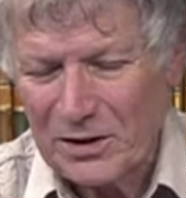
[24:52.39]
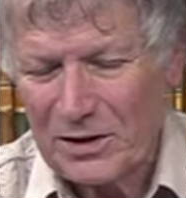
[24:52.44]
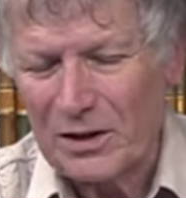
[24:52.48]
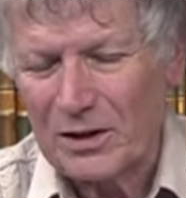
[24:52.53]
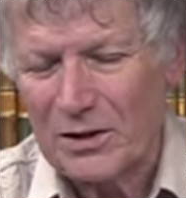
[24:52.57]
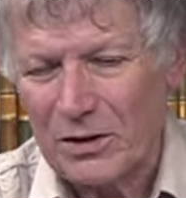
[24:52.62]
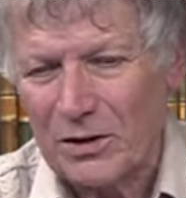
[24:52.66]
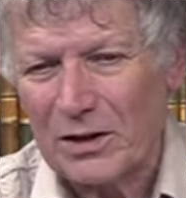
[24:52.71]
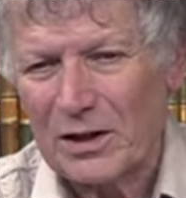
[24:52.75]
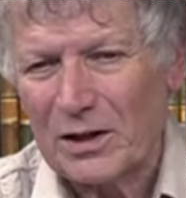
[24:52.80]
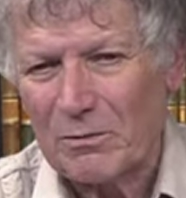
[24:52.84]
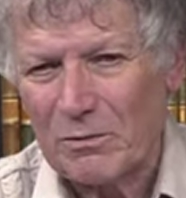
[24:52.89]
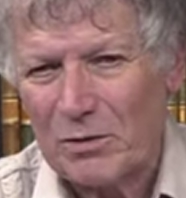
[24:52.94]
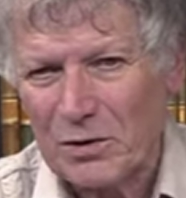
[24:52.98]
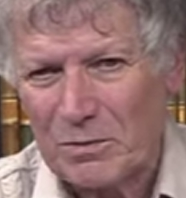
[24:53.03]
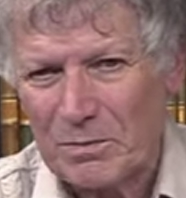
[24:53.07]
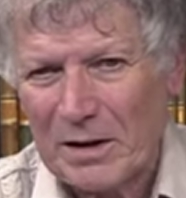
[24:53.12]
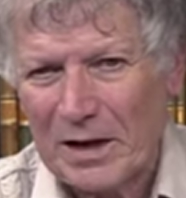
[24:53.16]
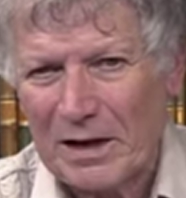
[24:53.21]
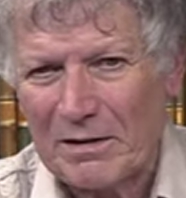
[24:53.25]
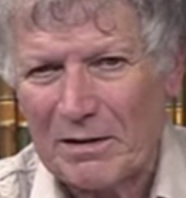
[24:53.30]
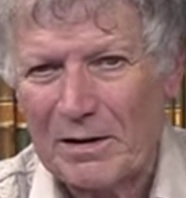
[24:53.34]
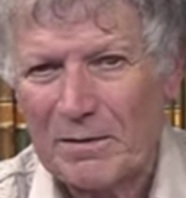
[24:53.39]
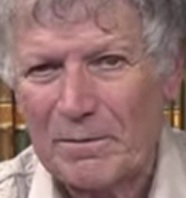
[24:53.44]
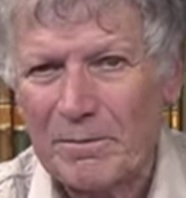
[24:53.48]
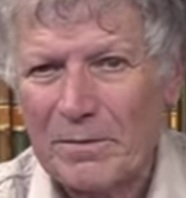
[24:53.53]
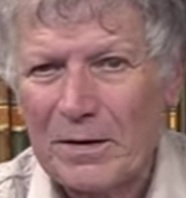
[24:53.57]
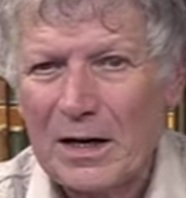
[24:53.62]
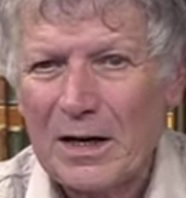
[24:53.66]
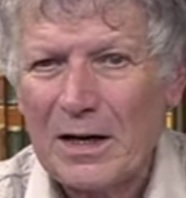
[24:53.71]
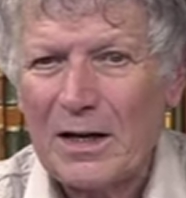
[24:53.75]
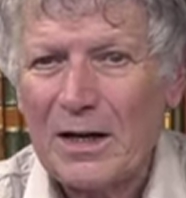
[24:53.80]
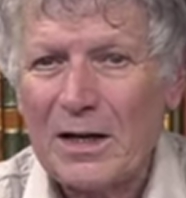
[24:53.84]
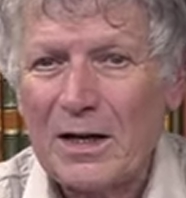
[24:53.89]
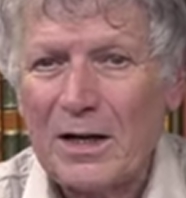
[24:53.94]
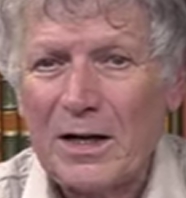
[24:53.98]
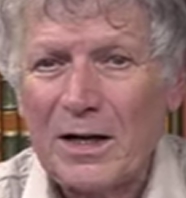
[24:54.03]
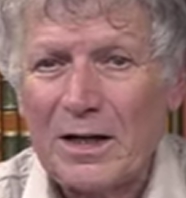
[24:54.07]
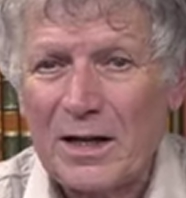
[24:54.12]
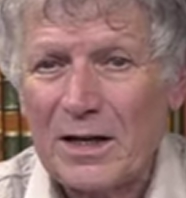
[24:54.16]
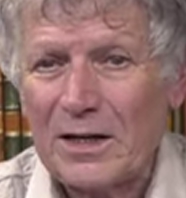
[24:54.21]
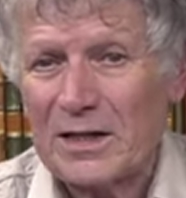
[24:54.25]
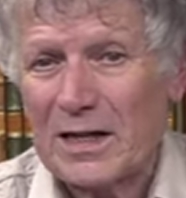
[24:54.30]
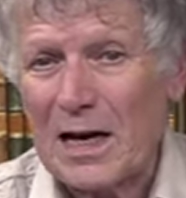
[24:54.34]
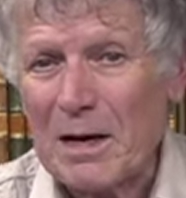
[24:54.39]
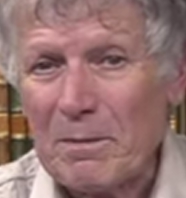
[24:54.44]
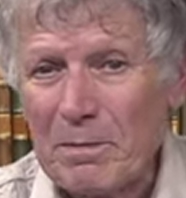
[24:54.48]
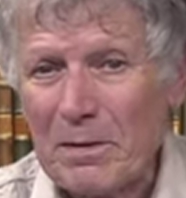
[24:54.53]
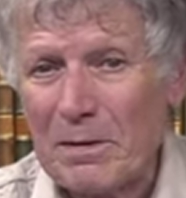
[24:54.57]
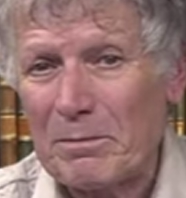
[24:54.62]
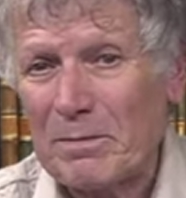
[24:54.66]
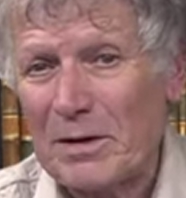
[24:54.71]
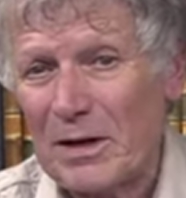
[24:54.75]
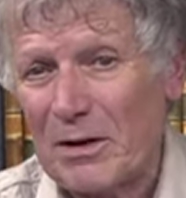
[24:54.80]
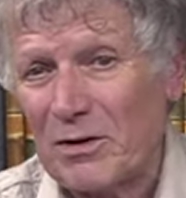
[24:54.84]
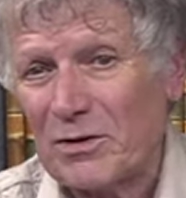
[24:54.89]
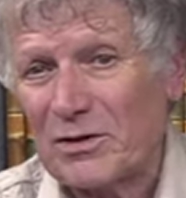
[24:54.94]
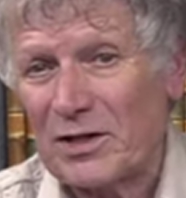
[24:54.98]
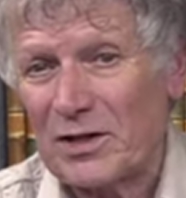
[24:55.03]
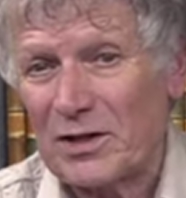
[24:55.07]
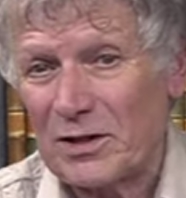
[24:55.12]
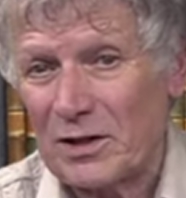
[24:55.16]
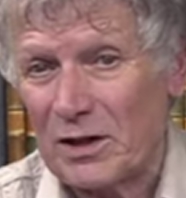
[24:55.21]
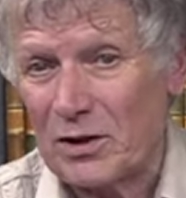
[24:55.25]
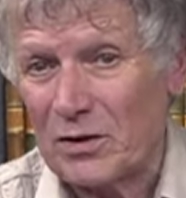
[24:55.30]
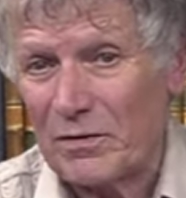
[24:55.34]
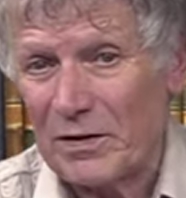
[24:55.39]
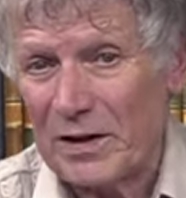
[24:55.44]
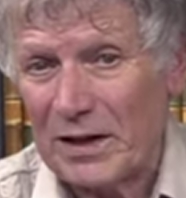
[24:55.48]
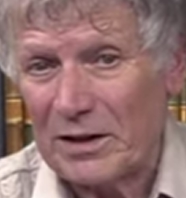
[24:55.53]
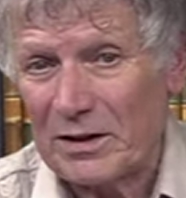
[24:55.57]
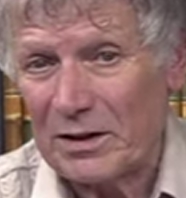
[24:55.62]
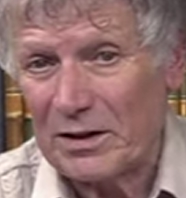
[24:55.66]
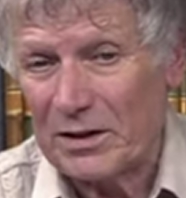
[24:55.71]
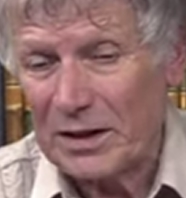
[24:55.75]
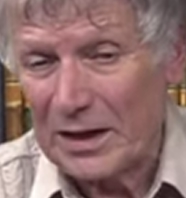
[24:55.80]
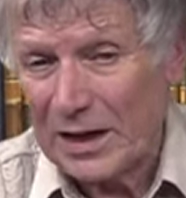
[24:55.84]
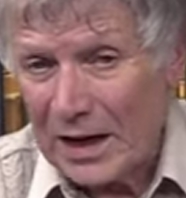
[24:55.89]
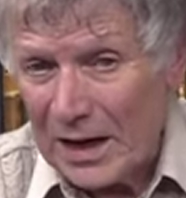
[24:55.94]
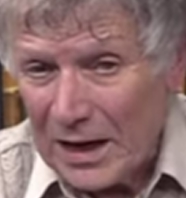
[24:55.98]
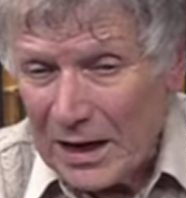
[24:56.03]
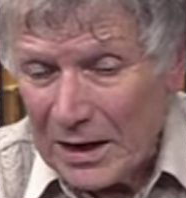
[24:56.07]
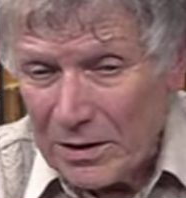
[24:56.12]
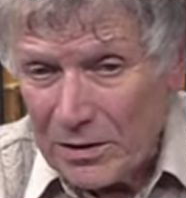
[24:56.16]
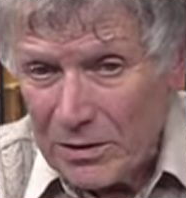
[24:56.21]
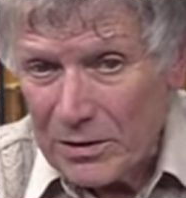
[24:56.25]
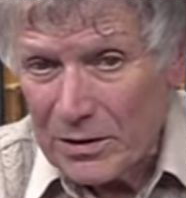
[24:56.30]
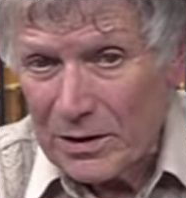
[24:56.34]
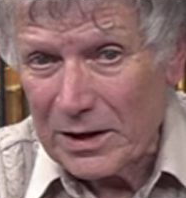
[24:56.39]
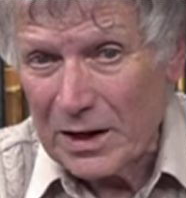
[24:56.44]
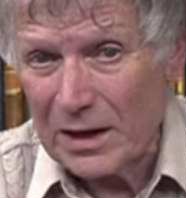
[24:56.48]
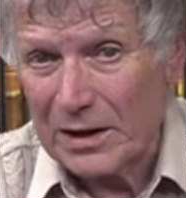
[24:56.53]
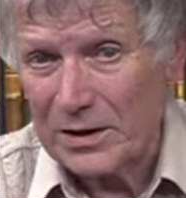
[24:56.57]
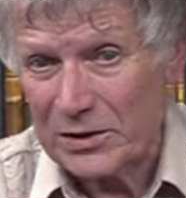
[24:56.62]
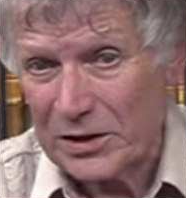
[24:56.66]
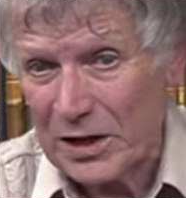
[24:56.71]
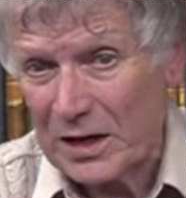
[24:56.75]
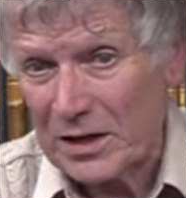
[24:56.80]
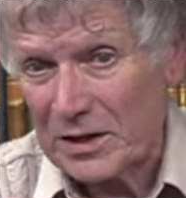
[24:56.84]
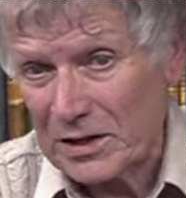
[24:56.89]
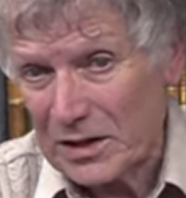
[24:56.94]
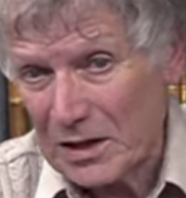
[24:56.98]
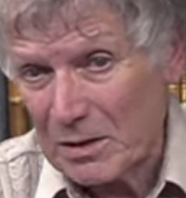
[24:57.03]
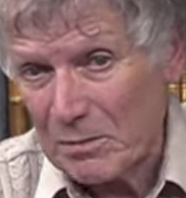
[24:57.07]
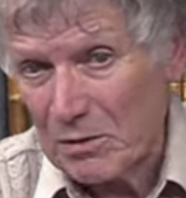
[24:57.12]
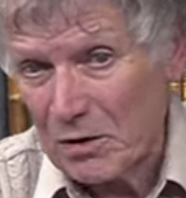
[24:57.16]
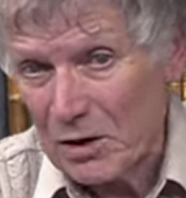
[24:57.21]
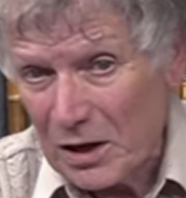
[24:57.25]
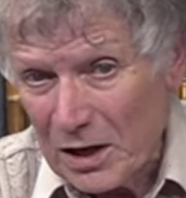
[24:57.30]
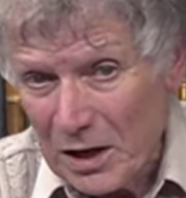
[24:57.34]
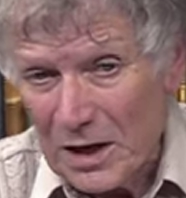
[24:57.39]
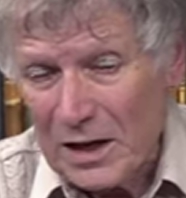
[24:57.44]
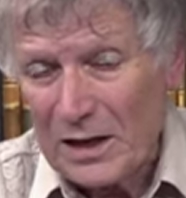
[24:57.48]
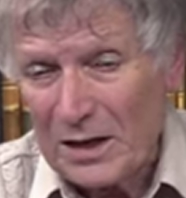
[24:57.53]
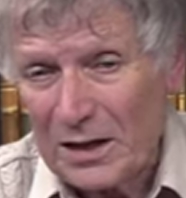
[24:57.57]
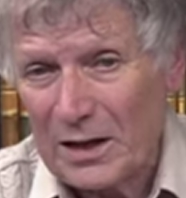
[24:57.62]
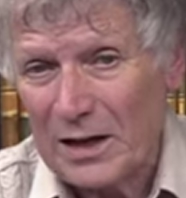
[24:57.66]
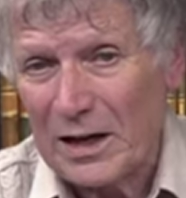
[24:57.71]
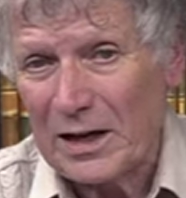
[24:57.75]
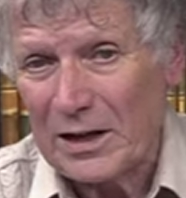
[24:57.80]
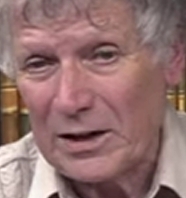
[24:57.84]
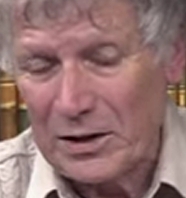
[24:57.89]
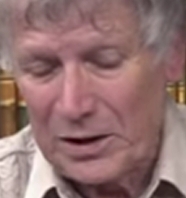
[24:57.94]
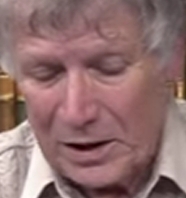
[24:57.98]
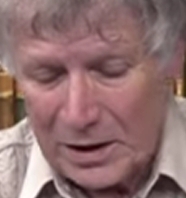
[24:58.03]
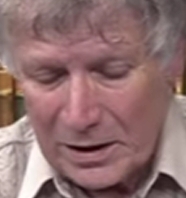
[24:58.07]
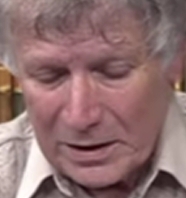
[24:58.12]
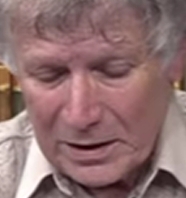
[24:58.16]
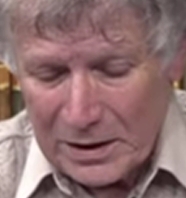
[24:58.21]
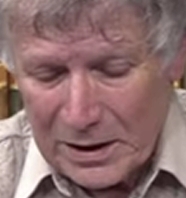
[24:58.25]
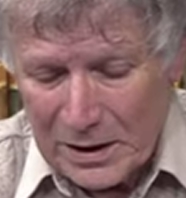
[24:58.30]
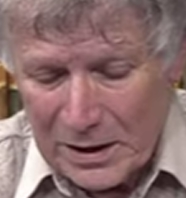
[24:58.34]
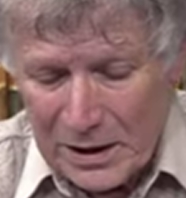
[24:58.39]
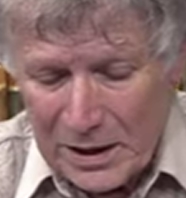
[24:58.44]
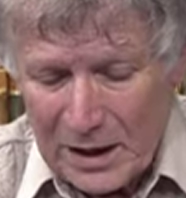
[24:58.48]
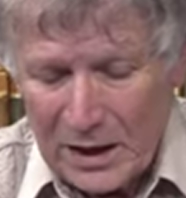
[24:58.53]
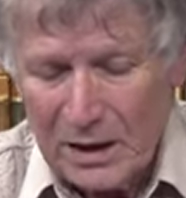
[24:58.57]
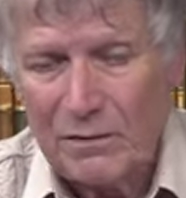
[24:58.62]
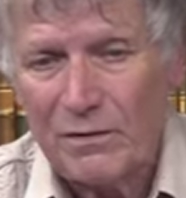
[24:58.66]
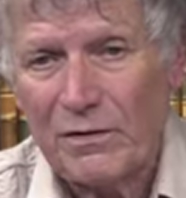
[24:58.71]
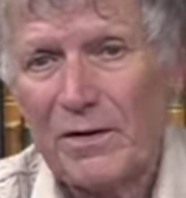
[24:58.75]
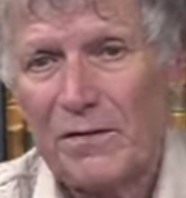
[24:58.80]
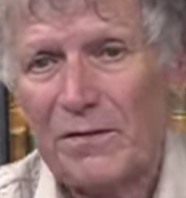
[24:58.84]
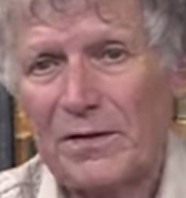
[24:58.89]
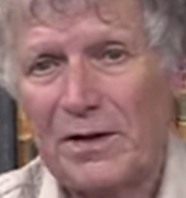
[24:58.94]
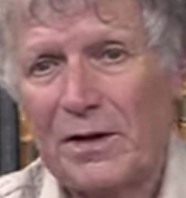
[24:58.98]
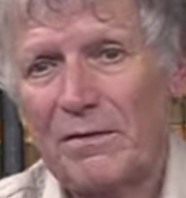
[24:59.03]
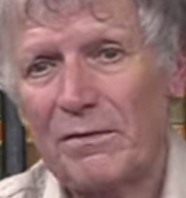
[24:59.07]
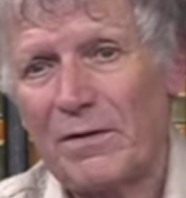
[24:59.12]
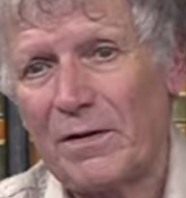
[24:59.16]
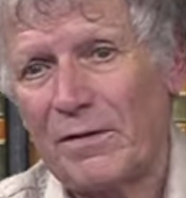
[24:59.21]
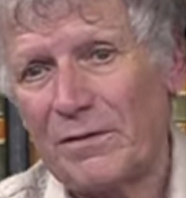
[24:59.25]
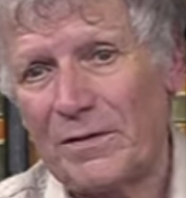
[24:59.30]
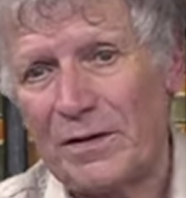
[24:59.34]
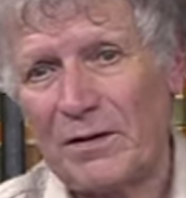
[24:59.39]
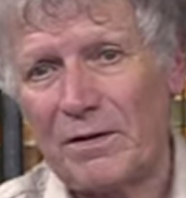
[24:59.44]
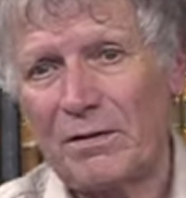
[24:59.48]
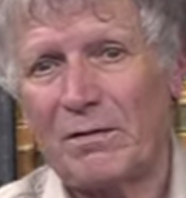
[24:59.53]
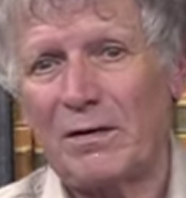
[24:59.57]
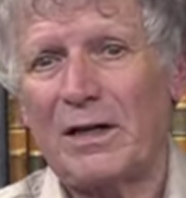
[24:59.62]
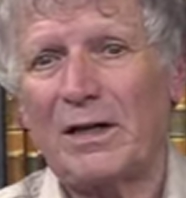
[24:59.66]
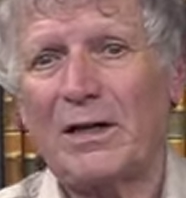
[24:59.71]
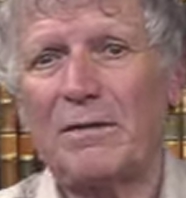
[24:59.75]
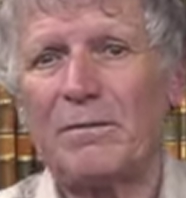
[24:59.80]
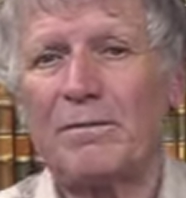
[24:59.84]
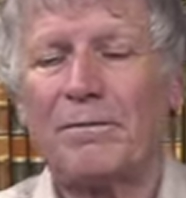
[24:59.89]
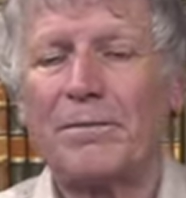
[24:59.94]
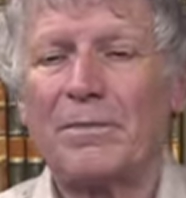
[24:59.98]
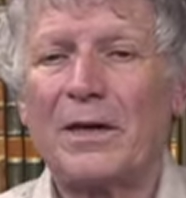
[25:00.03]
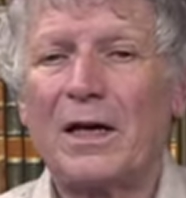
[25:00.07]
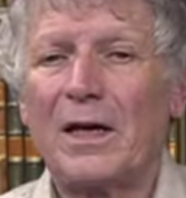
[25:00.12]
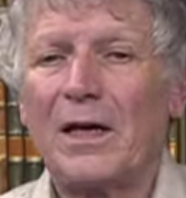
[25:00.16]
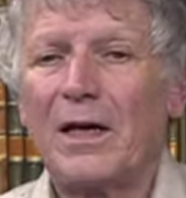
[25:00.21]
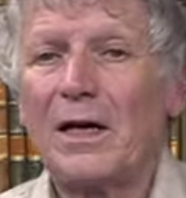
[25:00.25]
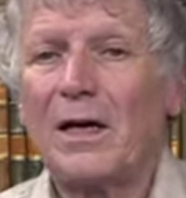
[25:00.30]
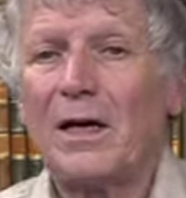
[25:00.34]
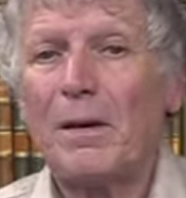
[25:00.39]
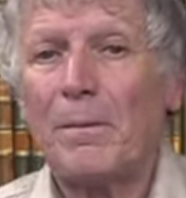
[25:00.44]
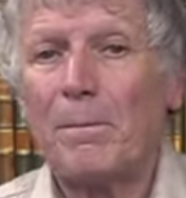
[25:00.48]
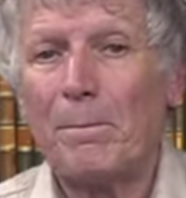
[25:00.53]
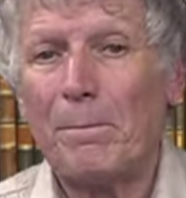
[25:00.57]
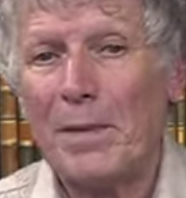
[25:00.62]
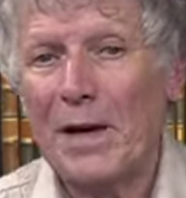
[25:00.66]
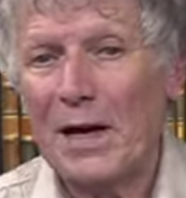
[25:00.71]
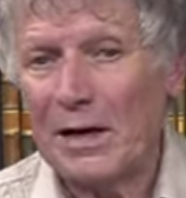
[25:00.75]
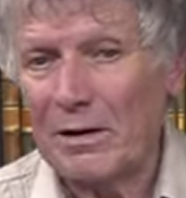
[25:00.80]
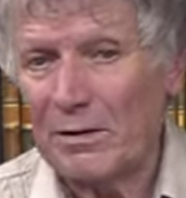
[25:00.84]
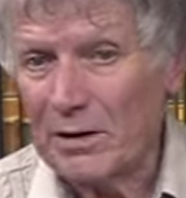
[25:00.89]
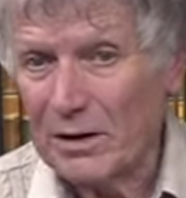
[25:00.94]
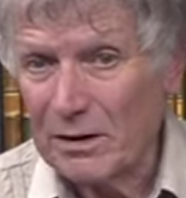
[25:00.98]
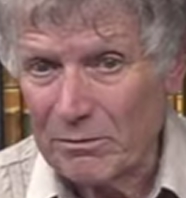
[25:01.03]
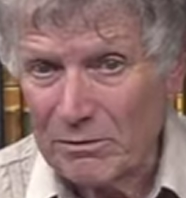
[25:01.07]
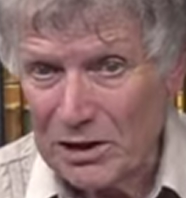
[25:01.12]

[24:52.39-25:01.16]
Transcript: The daughter was Mary. This happened because the son of Henry VIII and Jane Seymour died young in 1553. Mary